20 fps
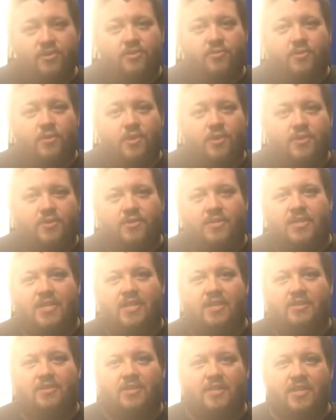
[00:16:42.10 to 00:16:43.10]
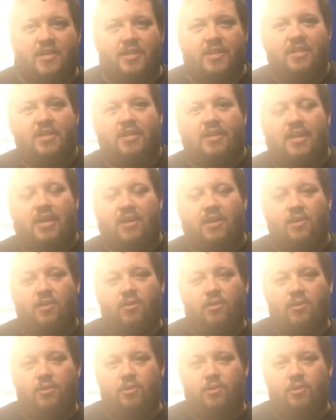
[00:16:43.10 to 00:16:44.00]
just one of those things that kind of doing